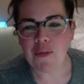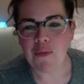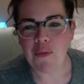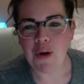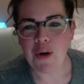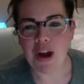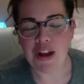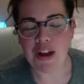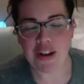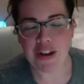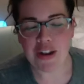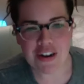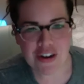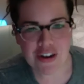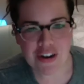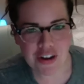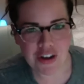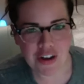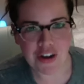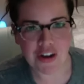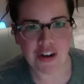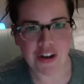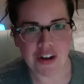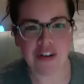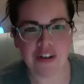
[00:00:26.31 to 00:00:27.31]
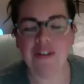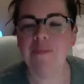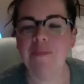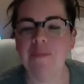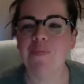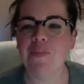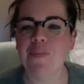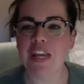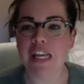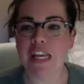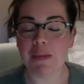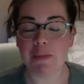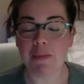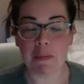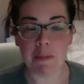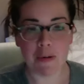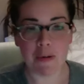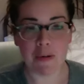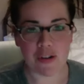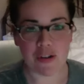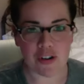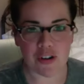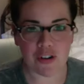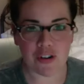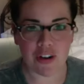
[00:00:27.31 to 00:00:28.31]
what you need to do is
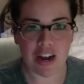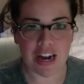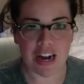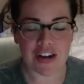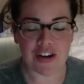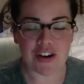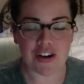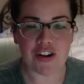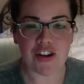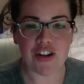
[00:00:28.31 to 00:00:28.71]
promote to director.